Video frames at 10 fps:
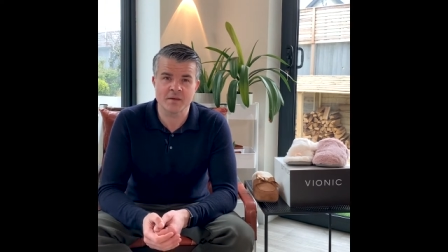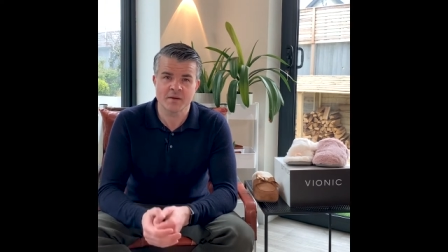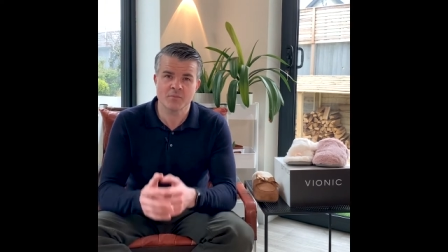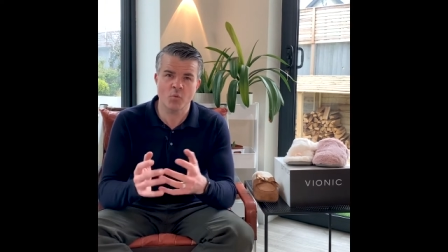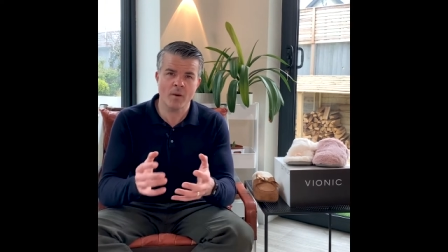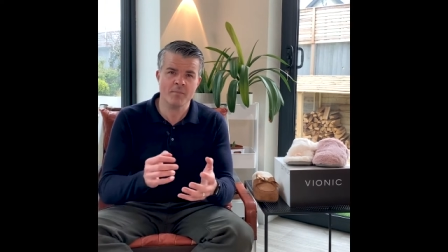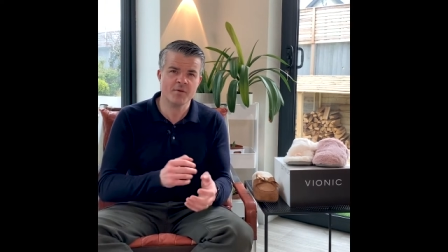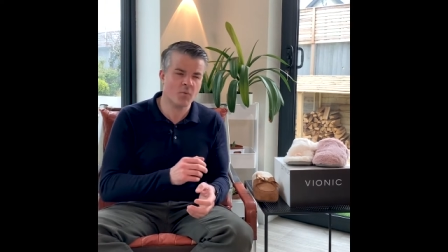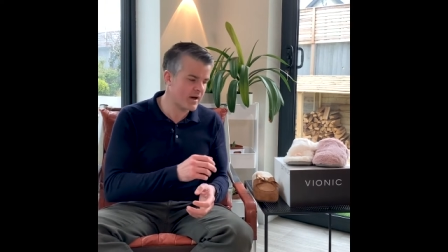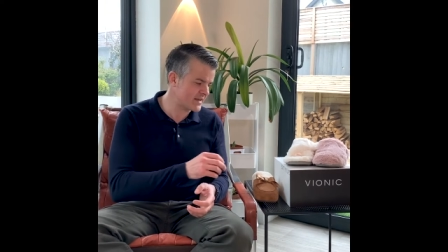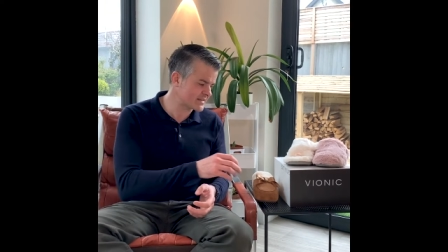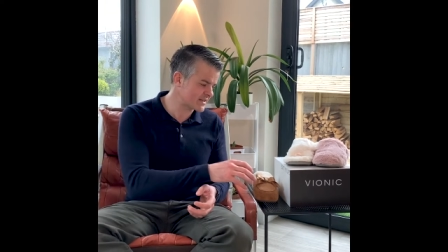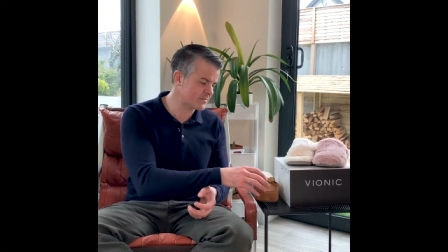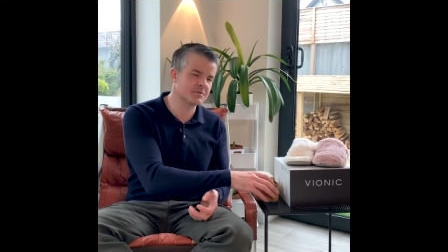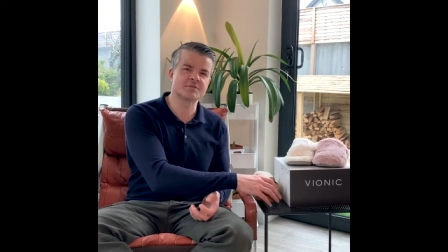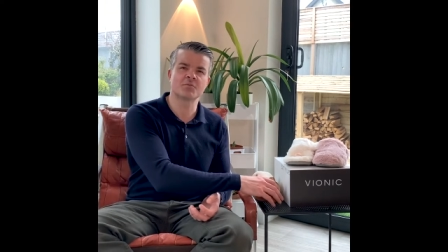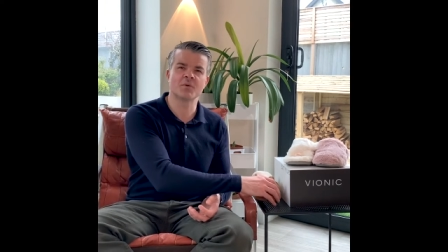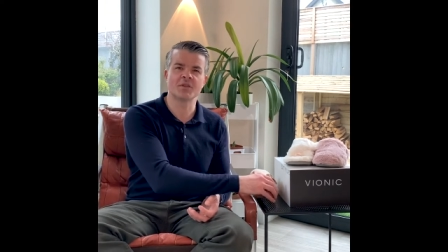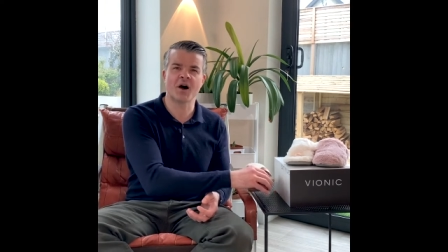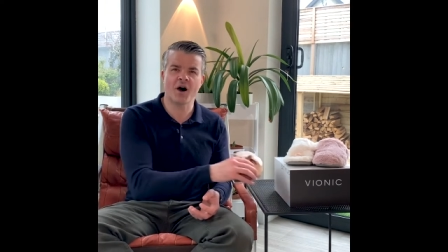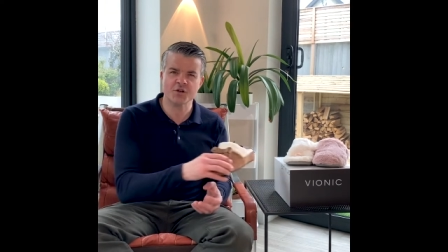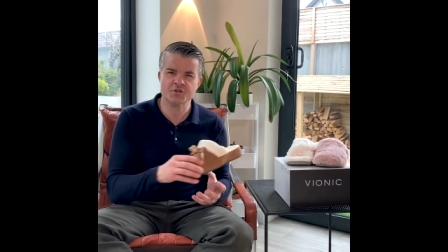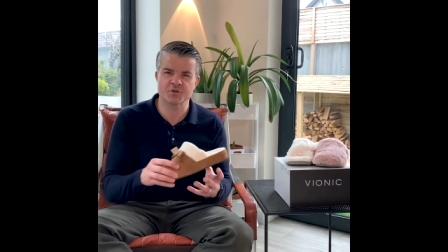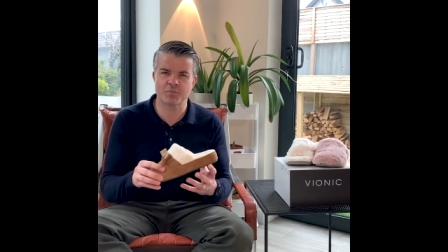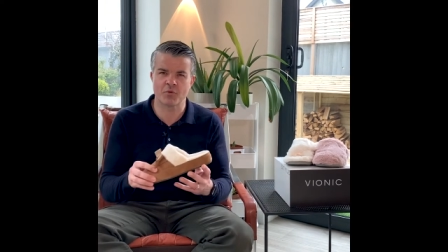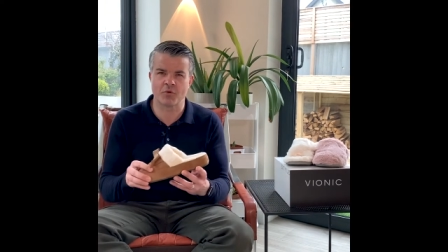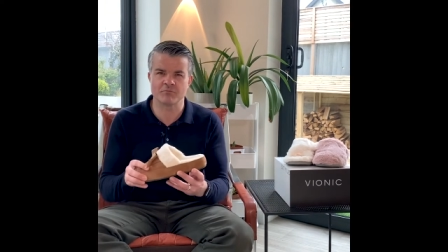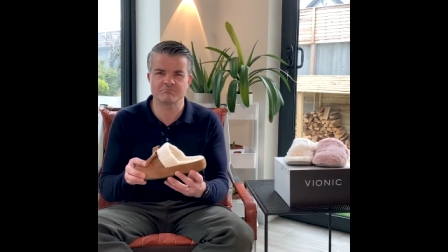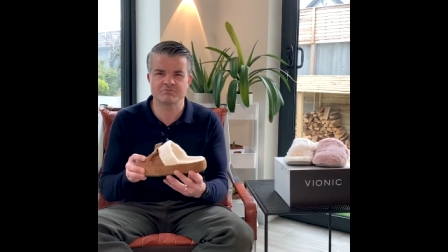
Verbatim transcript: But when we wear slippers with arch support,